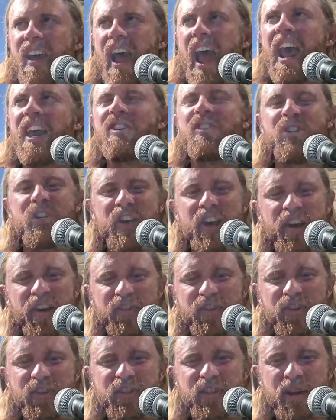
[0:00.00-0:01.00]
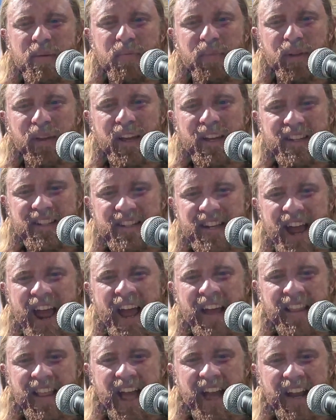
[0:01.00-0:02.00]
engineers are simply
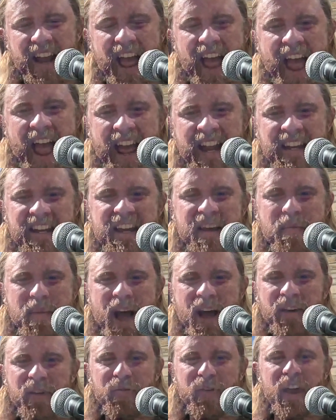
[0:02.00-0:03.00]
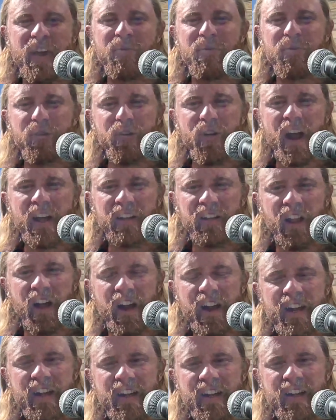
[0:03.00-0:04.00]
saying that any amount of infrared
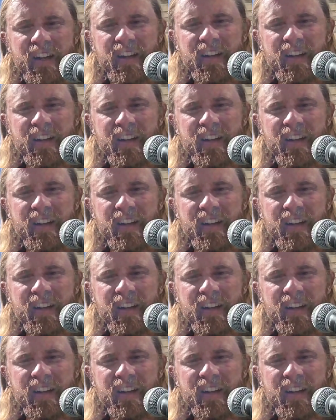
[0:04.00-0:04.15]
light